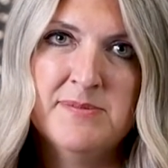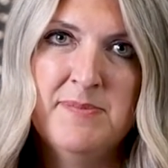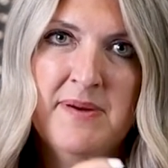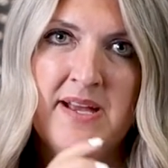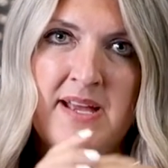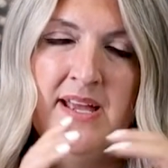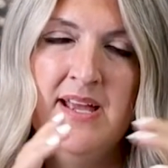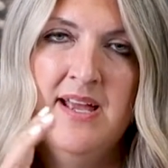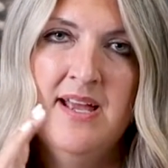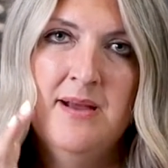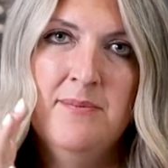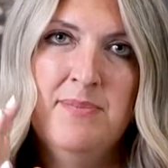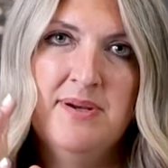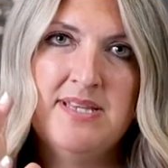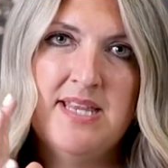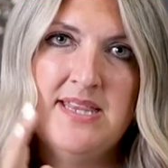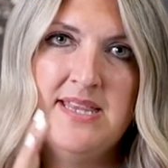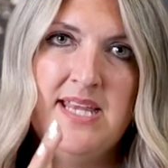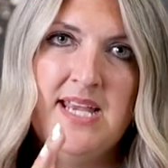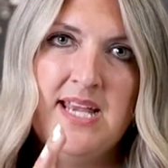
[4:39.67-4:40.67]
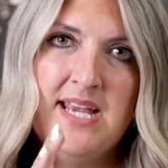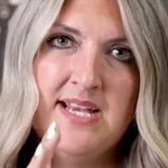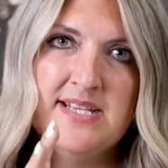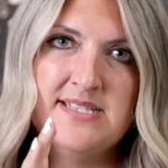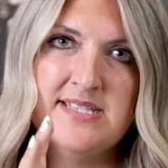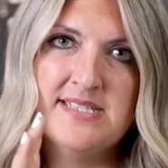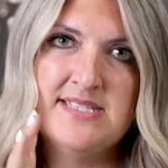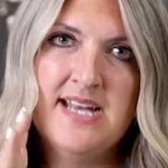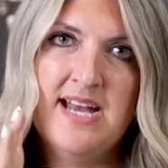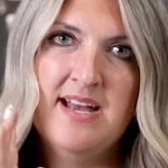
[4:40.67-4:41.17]
But the thing
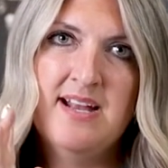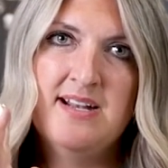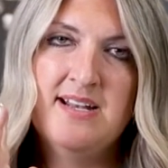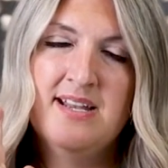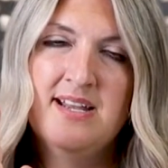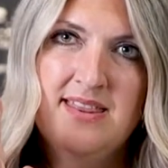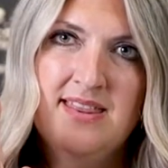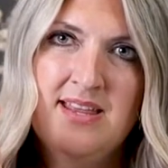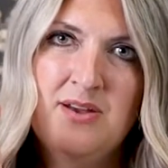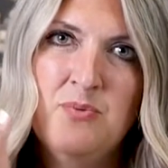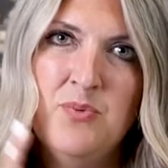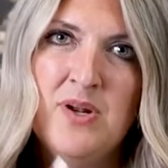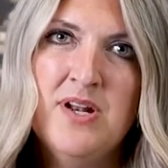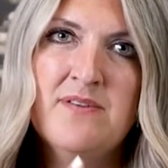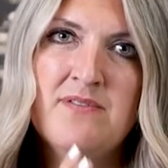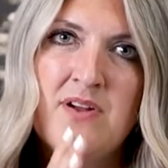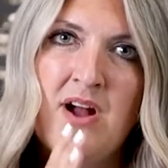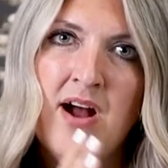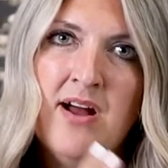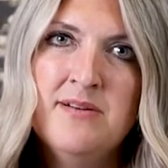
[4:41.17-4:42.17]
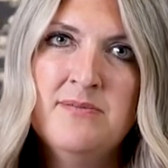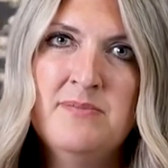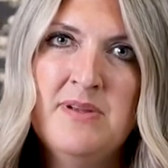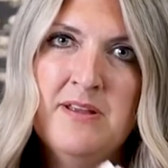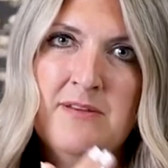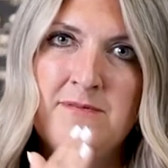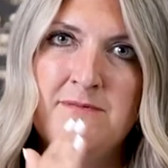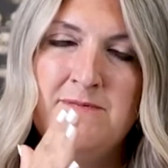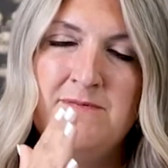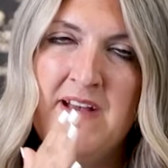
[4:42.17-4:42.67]
is that it would have gotten
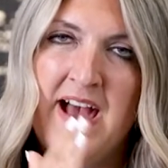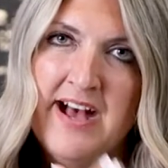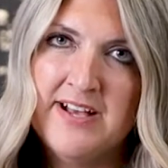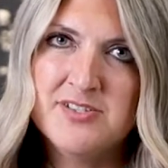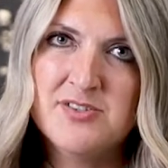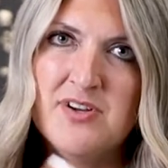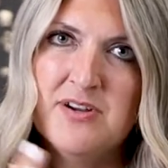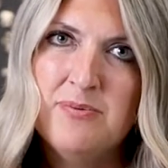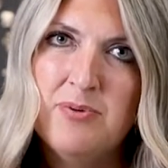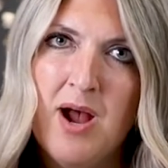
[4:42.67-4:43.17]
me faster.